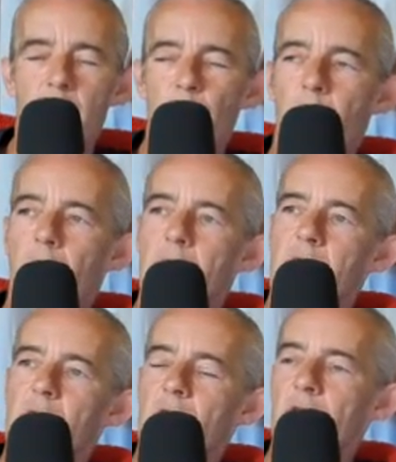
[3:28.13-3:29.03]
Because
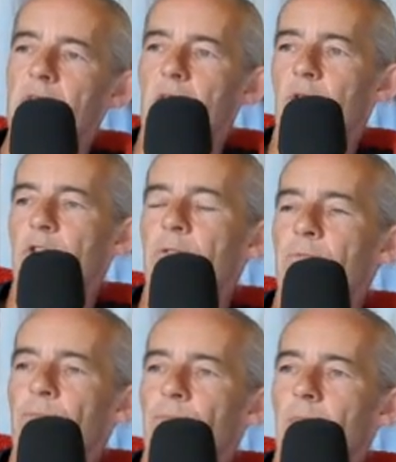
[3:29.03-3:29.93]
it turns out
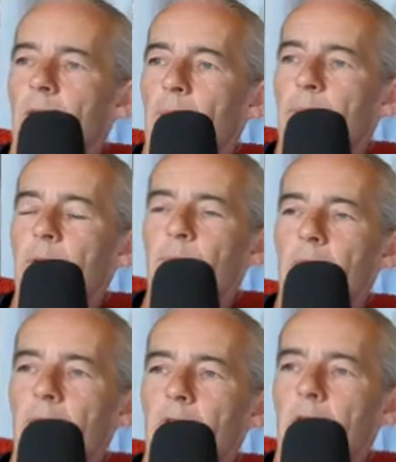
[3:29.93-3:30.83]
people
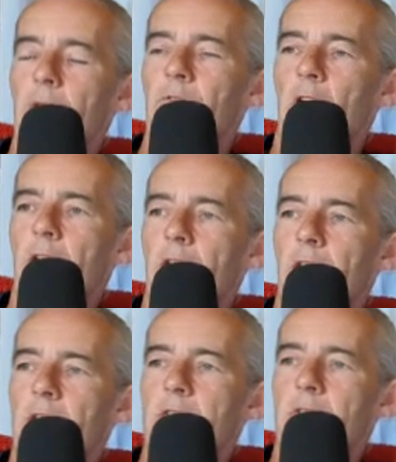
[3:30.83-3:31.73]
have kind of gone and
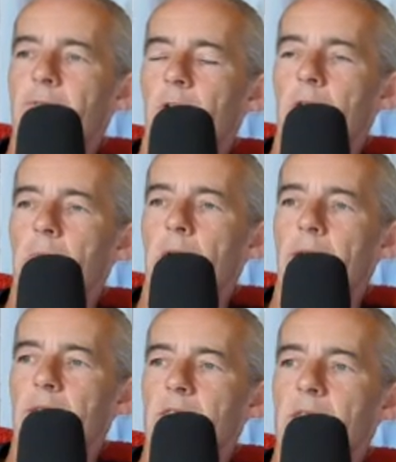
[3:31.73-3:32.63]
lost their fucking
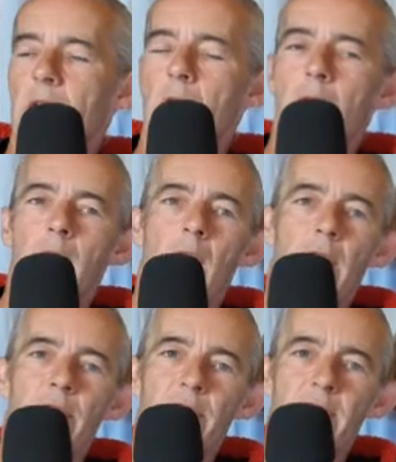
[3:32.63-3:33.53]
minds. Long
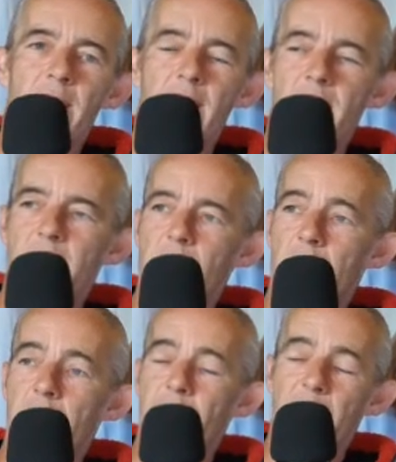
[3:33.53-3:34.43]
gone are the days,
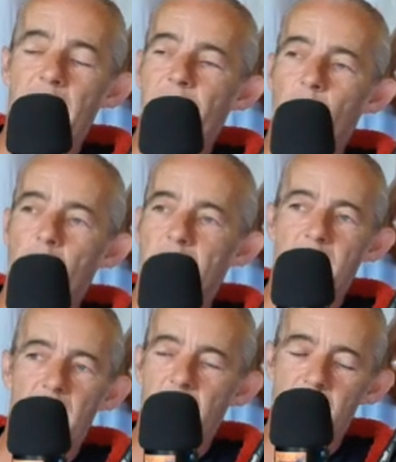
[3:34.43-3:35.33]
if there ever was
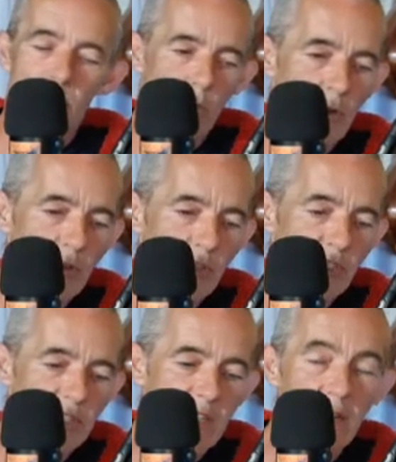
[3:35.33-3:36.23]
days, where you could
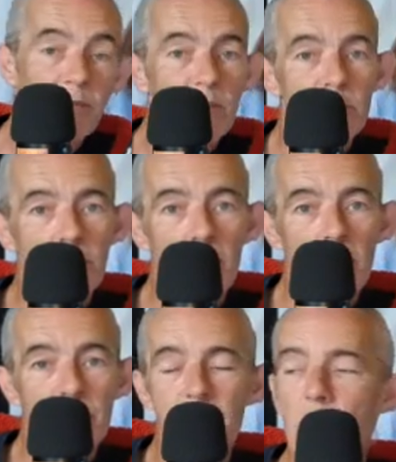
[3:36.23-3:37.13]
just get a fishing
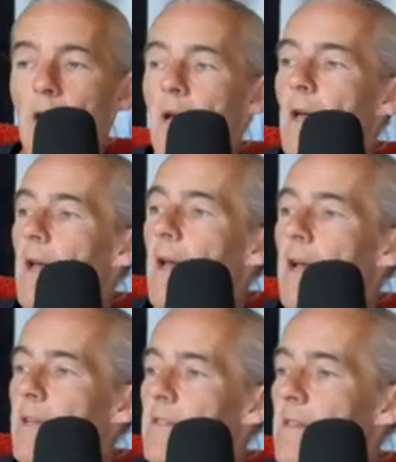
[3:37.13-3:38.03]
rod
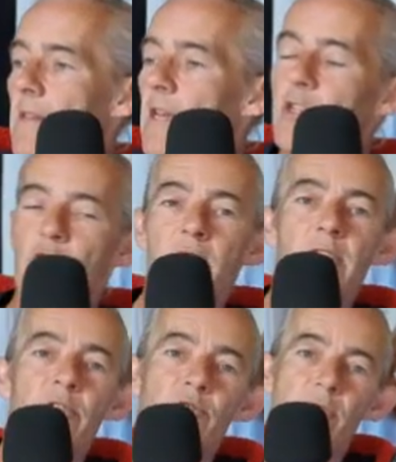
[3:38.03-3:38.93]
and hit your
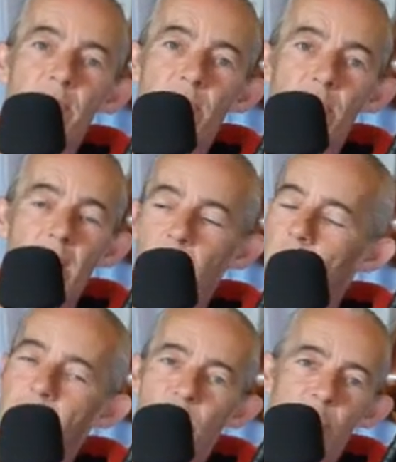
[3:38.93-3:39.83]
nearest river and
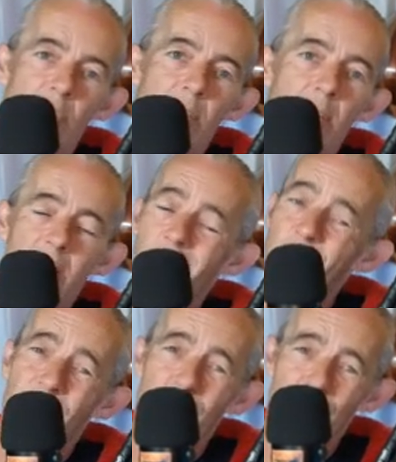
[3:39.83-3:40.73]
go fishing and catch
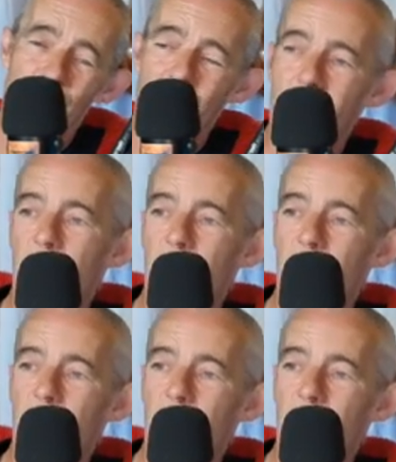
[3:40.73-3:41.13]
a fish.